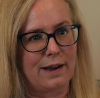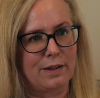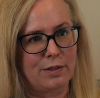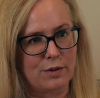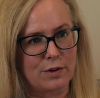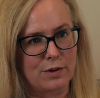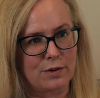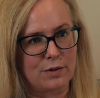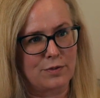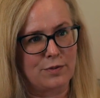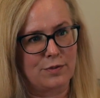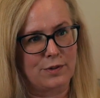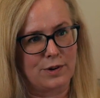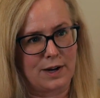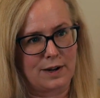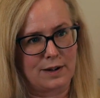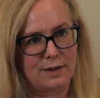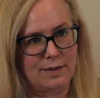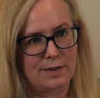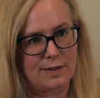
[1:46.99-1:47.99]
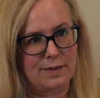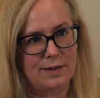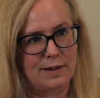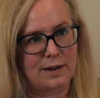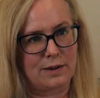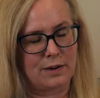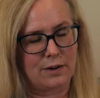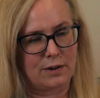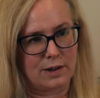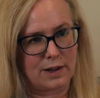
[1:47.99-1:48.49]
others for us
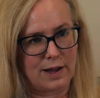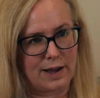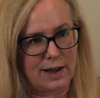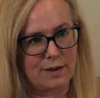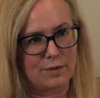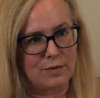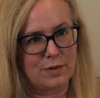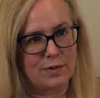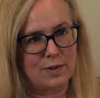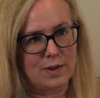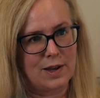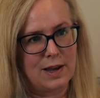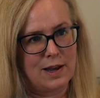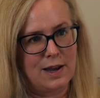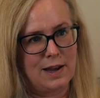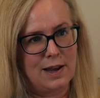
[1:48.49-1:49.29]
and our lives.